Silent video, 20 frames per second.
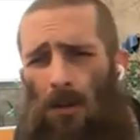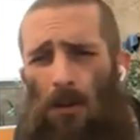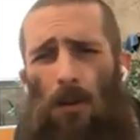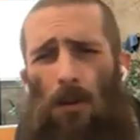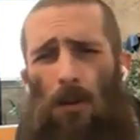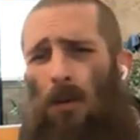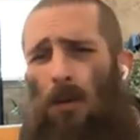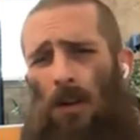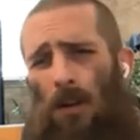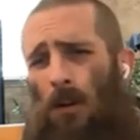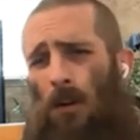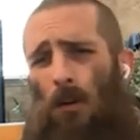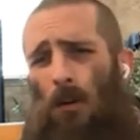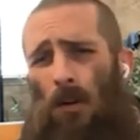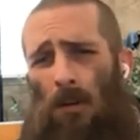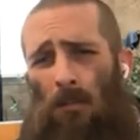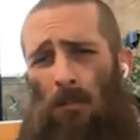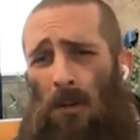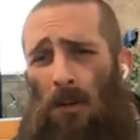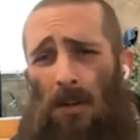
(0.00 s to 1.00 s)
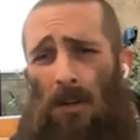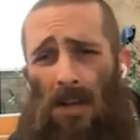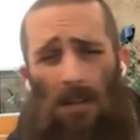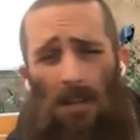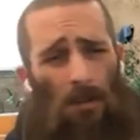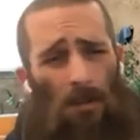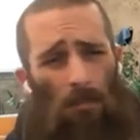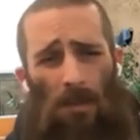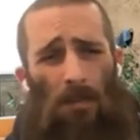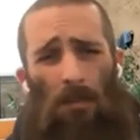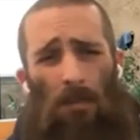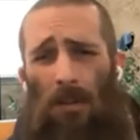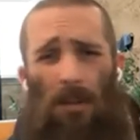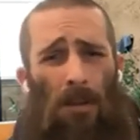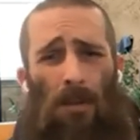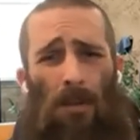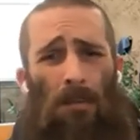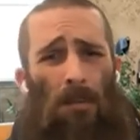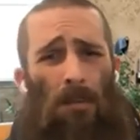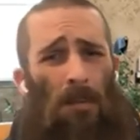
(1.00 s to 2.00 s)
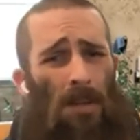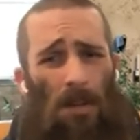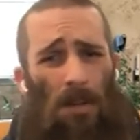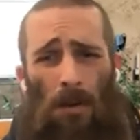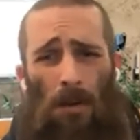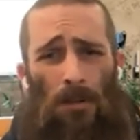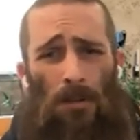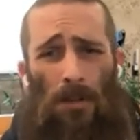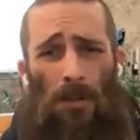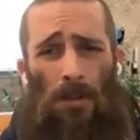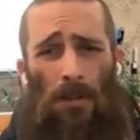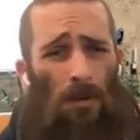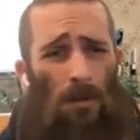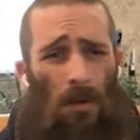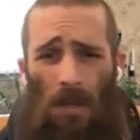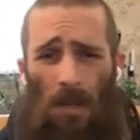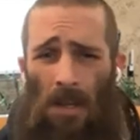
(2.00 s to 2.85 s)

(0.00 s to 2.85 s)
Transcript: do and I know what I'm good at. And the people that come to me know too.